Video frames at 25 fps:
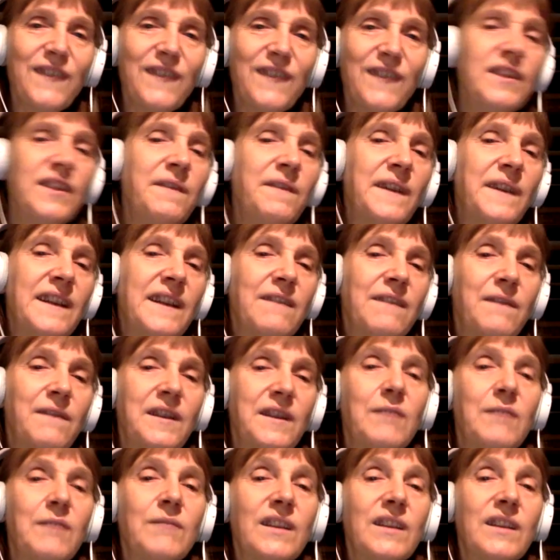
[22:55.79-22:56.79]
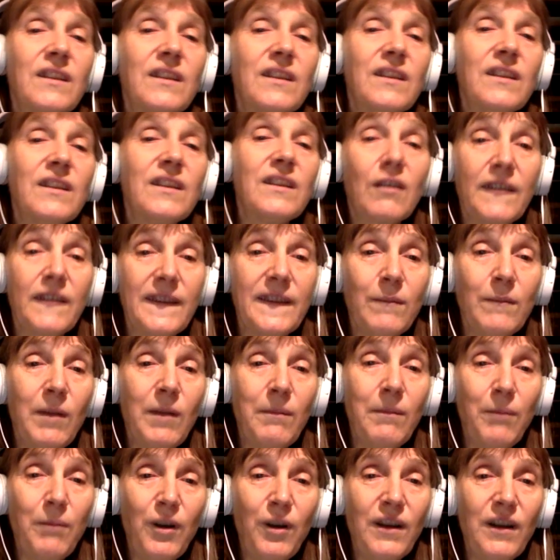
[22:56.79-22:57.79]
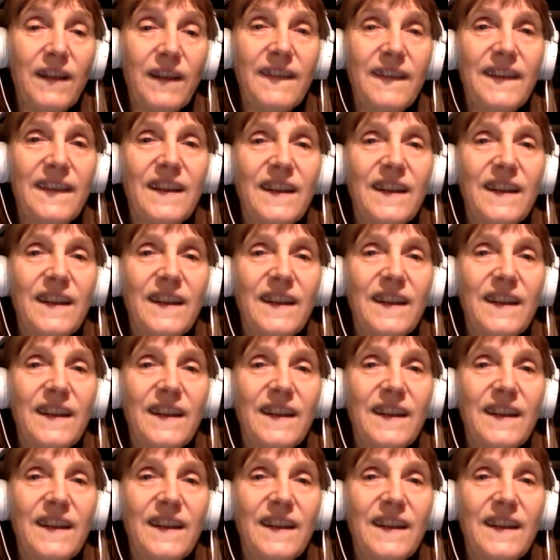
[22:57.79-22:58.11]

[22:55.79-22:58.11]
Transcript: a different film than Rocks in My Pockets.